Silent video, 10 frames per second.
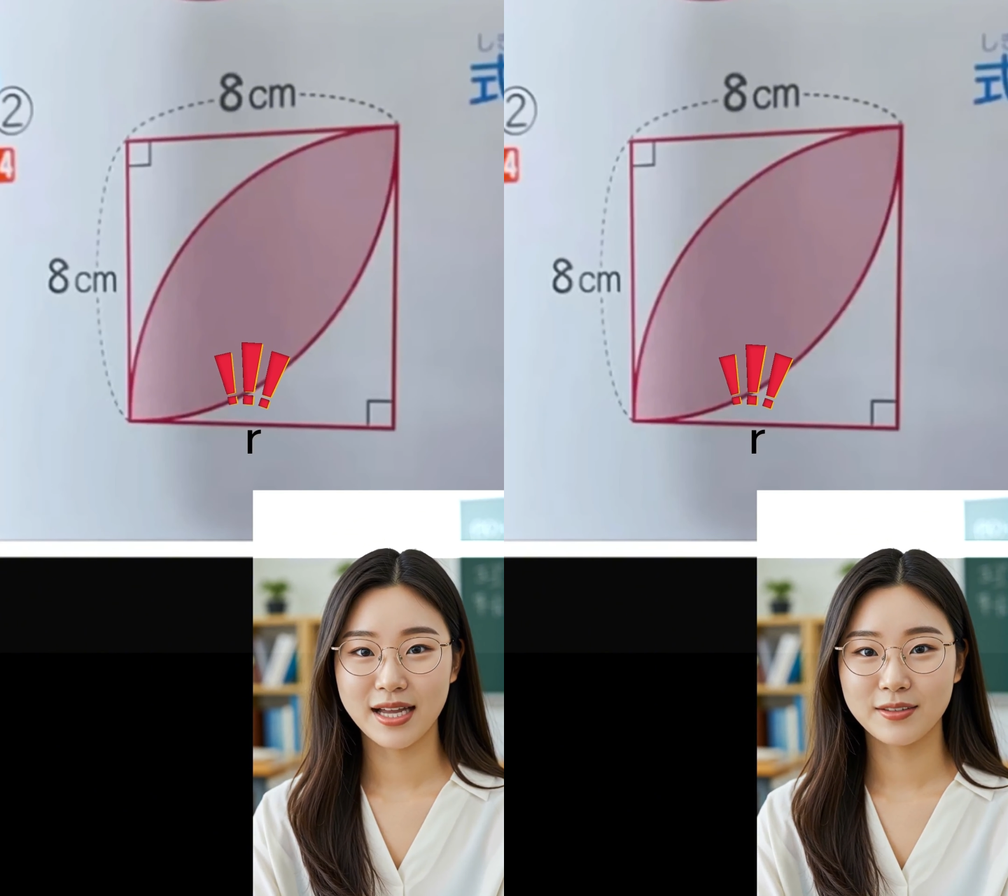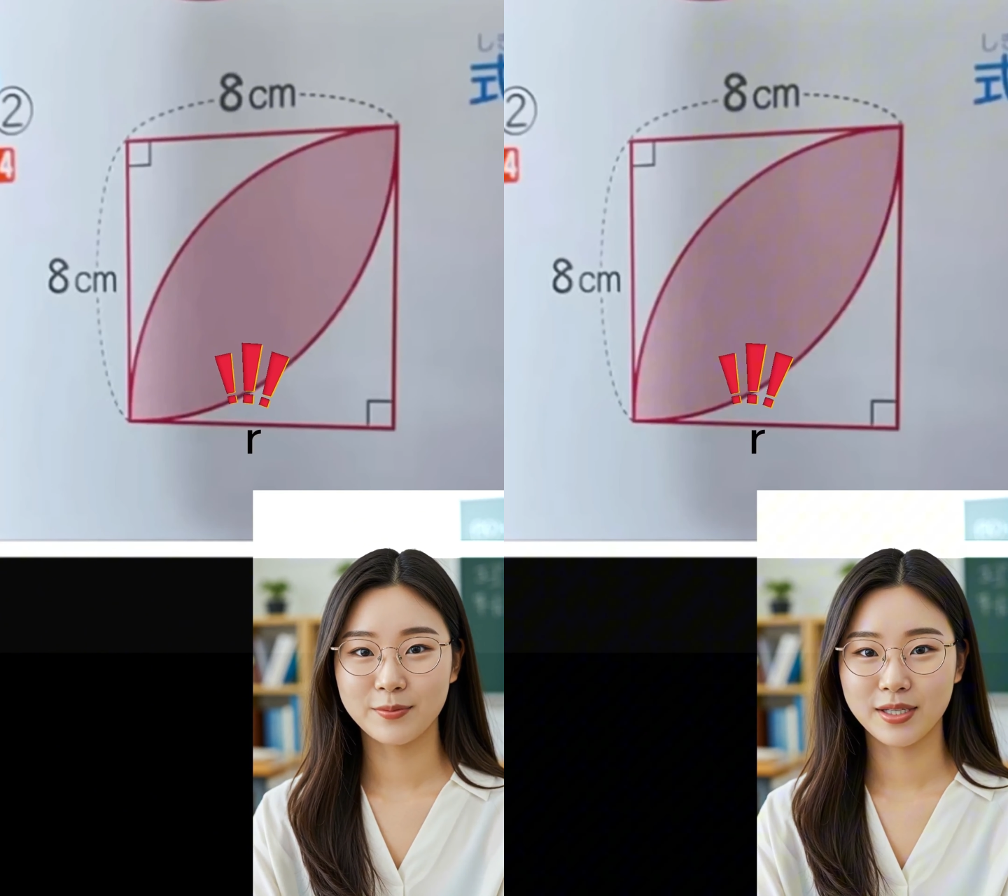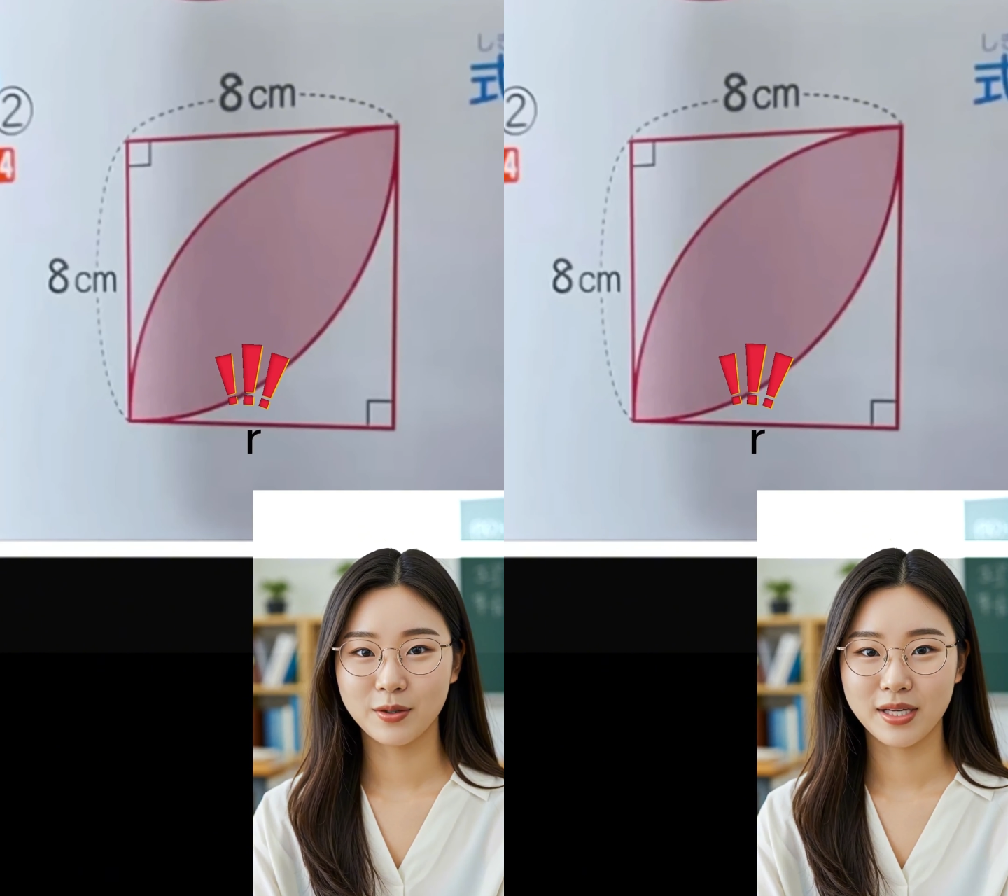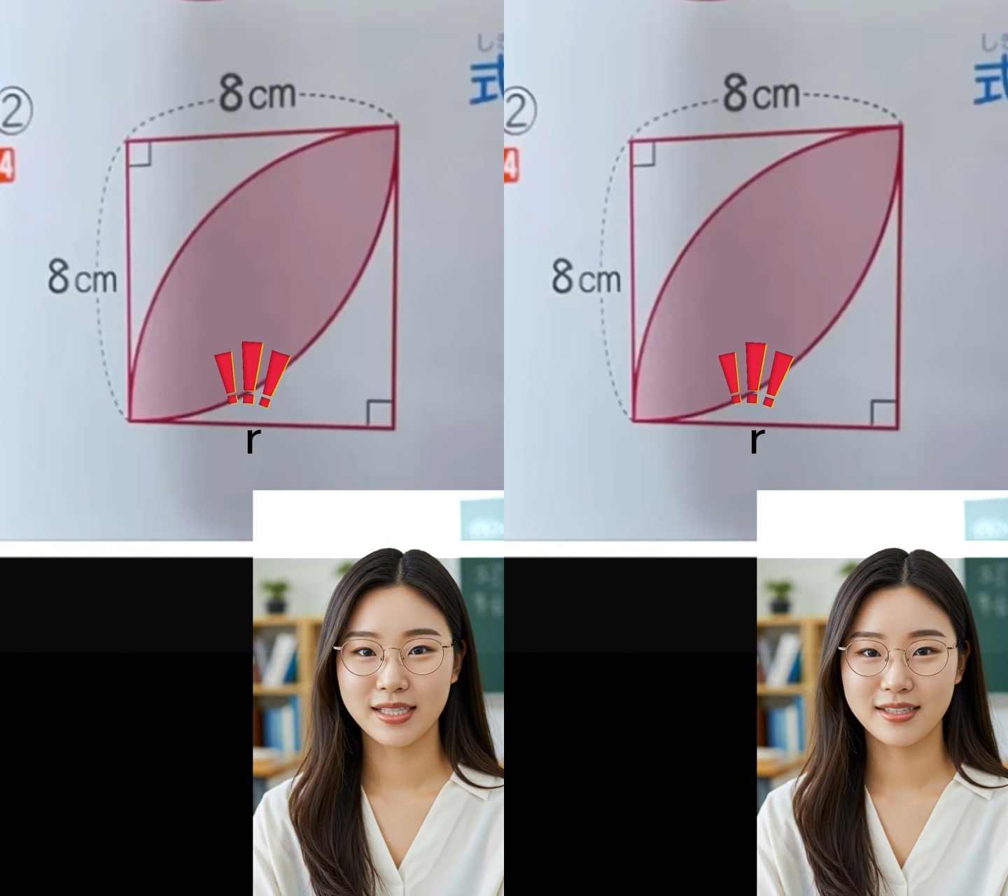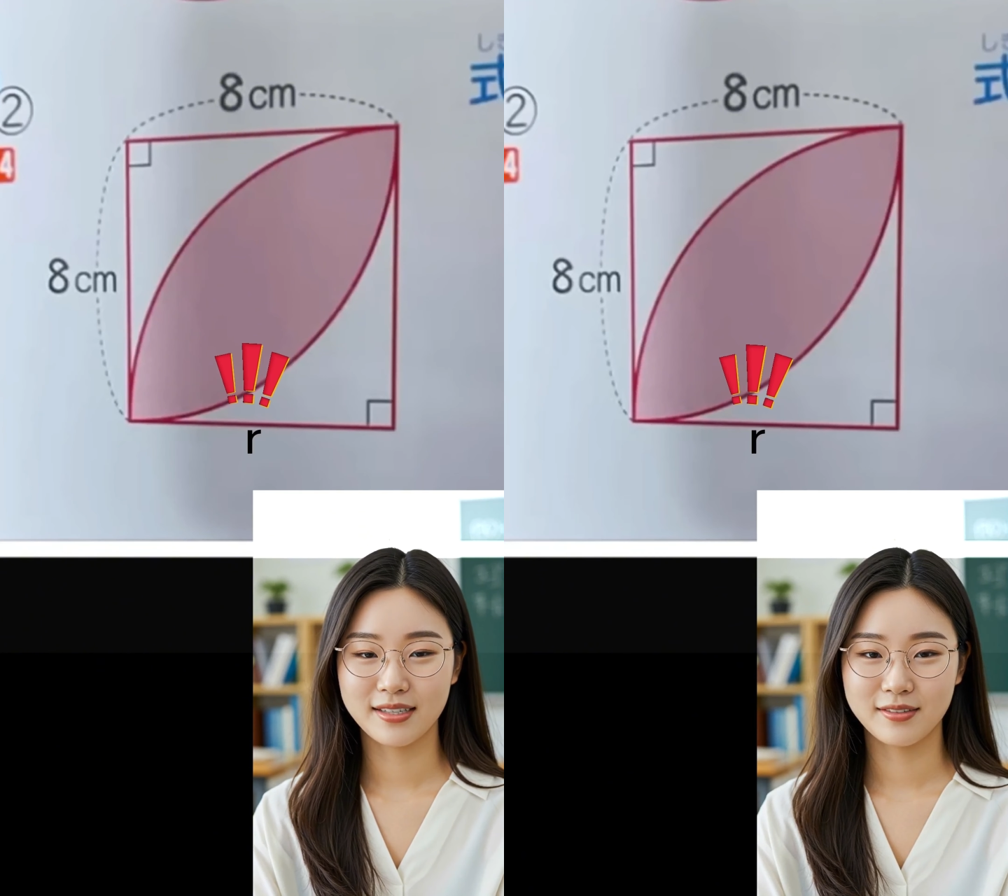have to be the
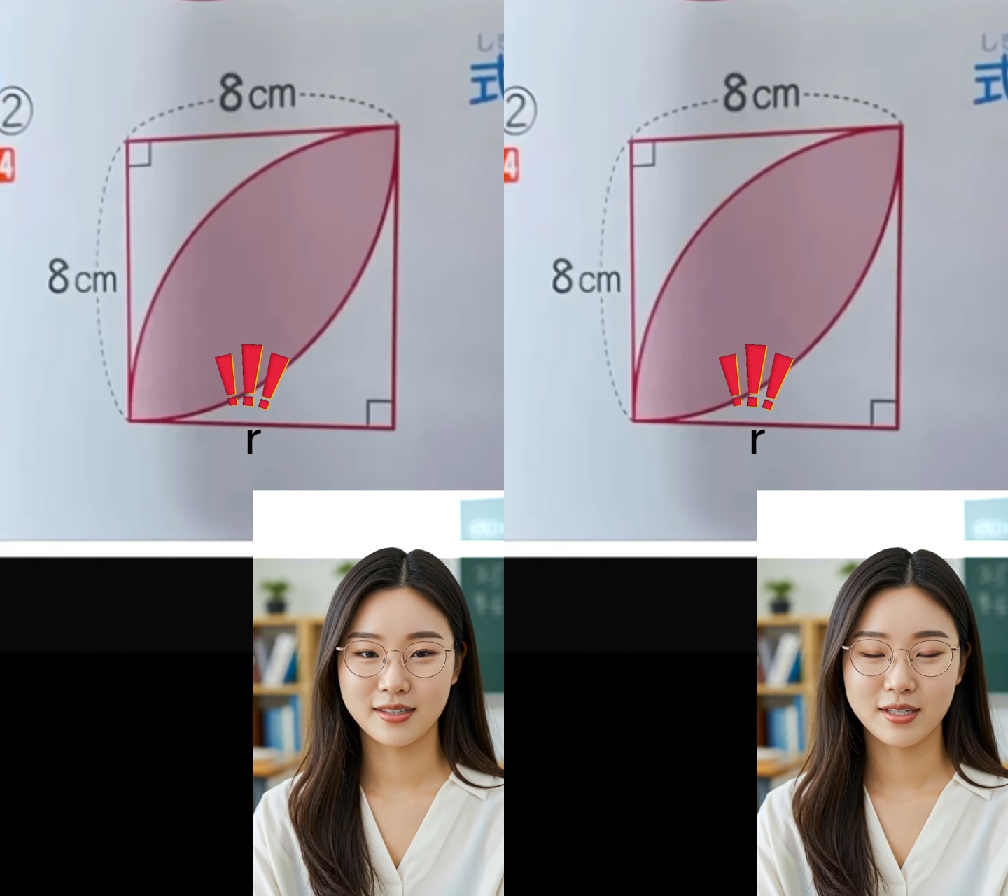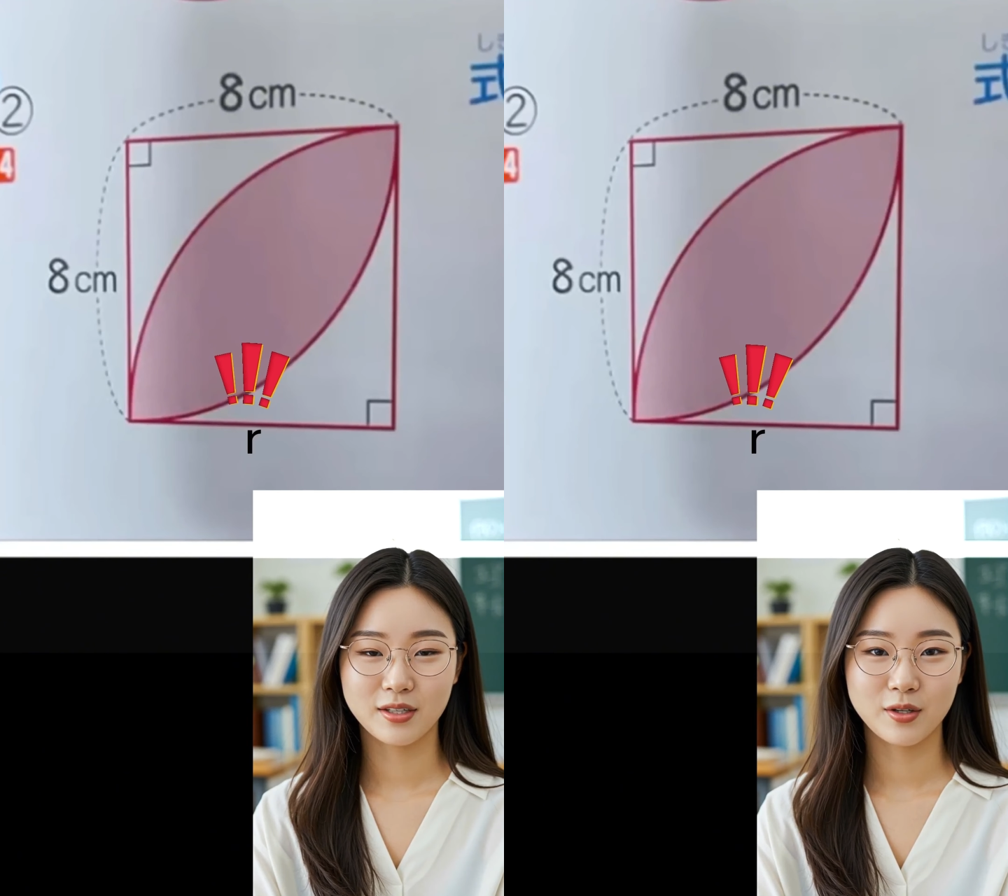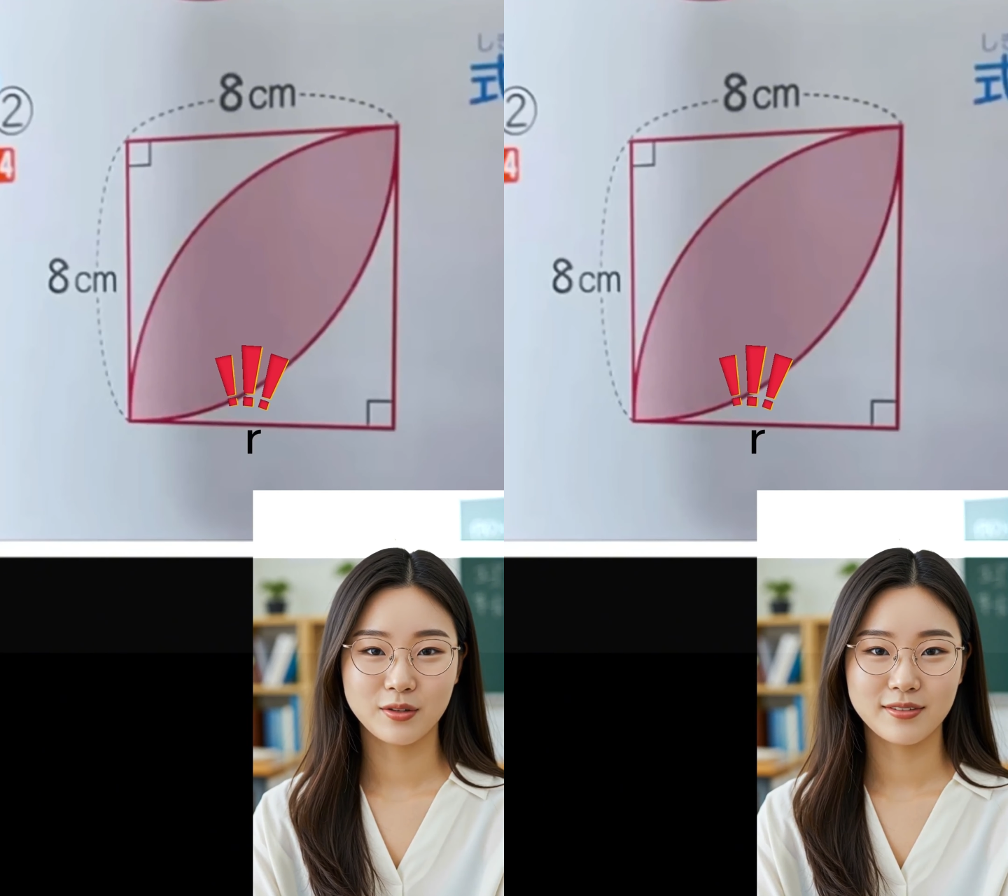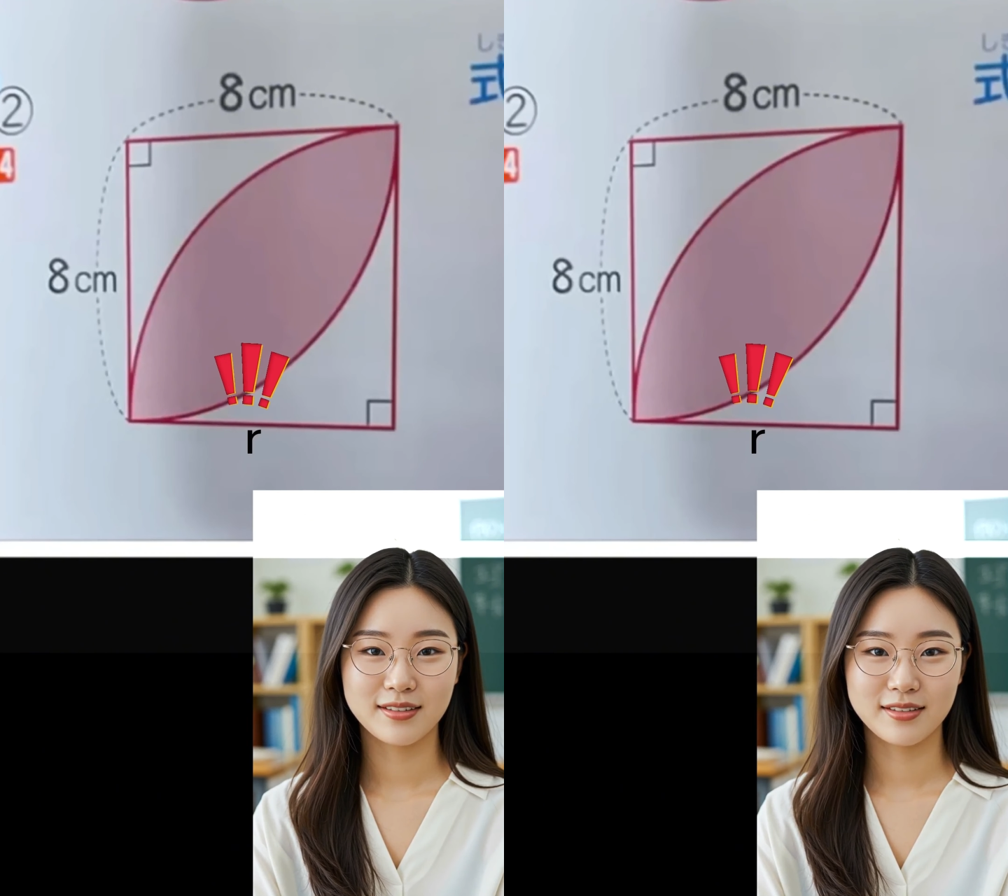radius of the circle.